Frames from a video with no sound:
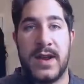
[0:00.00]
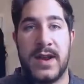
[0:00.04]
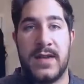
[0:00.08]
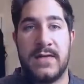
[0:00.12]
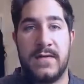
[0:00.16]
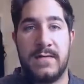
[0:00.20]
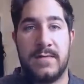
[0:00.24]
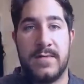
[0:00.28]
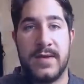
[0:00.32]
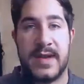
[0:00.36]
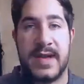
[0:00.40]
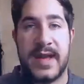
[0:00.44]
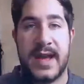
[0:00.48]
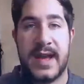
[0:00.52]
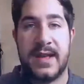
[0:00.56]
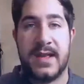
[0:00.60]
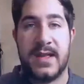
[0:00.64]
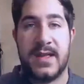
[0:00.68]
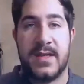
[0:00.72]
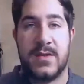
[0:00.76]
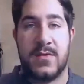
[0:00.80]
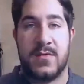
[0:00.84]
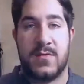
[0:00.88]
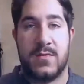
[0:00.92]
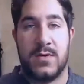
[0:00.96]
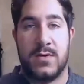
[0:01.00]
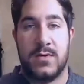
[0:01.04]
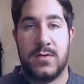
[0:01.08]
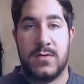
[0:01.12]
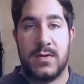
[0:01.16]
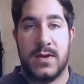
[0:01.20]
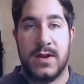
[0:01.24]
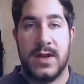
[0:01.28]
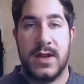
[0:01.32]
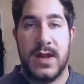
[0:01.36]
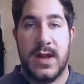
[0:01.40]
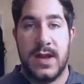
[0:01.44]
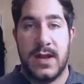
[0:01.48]
Everybody has their
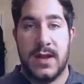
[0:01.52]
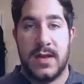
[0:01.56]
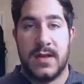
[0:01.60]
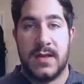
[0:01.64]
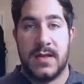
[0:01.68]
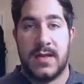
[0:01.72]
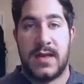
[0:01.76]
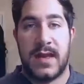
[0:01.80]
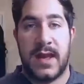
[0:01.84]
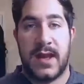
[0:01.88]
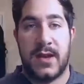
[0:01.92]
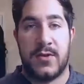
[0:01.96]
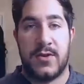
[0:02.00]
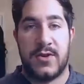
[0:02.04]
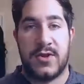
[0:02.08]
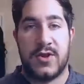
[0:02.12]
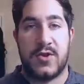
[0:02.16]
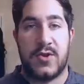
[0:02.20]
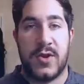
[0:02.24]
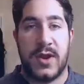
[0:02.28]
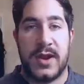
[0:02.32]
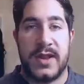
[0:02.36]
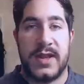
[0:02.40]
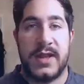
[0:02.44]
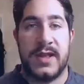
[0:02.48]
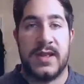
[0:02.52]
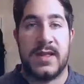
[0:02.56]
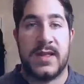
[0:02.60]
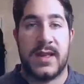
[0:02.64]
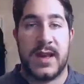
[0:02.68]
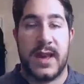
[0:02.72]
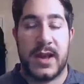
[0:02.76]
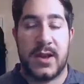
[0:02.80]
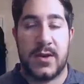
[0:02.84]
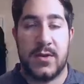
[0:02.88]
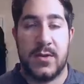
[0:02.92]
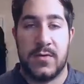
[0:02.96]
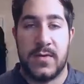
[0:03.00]
own sales training
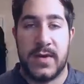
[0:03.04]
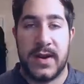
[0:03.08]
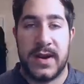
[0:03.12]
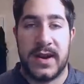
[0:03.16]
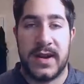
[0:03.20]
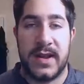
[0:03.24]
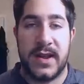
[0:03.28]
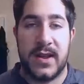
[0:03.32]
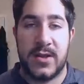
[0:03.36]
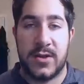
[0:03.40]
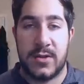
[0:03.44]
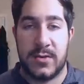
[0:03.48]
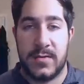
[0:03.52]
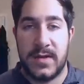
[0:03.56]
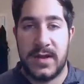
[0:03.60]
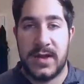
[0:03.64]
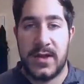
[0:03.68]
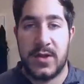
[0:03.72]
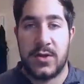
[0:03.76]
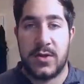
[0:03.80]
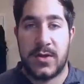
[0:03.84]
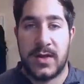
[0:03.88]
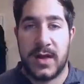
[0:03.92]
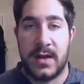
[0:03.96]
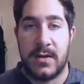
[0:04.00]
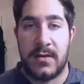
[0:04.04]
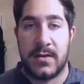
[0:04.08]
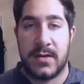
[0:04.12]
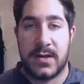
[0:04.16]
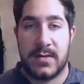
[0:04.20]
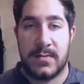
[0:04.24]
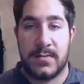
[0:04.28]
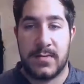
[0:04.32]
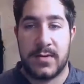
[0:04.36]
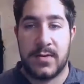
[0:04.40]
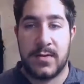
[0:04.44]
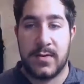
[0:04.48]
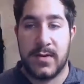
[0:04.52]
cycle, right? Each sales
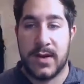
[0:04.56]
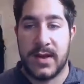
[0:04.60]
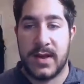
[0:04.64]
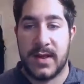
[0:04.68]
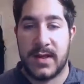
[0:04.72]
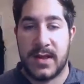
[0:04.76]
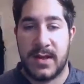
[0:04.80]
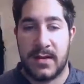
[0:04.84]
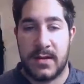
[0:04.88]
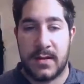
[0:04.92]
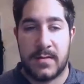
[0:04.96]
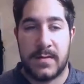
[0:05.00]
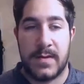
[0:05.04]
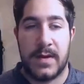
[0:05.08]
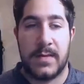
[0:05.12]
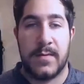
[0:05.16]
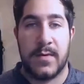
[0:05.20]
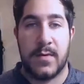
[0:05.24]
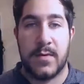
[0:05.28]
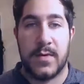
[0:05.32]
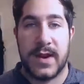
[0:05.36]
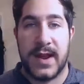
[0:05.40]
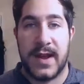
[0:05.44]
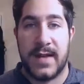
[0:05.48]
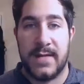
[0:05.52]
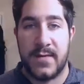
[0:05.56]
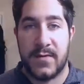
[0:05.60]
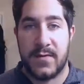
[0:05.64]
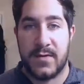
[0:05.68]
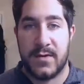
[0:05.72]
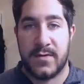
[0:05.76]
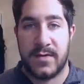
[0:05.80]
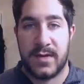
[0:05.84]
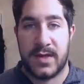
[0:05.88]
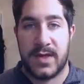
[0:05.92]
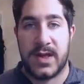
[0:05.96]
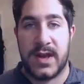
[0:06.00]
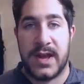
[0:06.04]
employee, sales member would have their
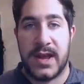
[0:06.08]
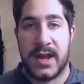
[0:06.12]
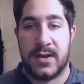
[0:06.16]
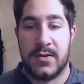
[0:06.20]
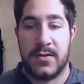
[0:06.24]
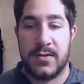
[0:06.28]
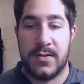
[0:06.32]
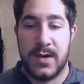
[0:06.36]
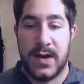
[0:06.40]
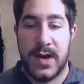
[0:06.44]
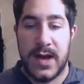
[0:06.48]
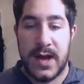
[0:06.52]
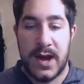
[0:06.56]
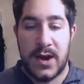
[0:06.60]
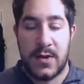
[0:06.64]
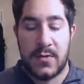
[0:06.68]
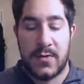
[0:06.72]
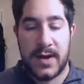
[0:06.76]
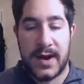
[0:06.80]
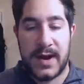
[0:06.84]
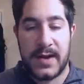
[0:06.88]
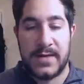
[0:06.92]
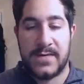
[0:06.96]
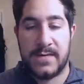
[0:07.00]
own cycle, right?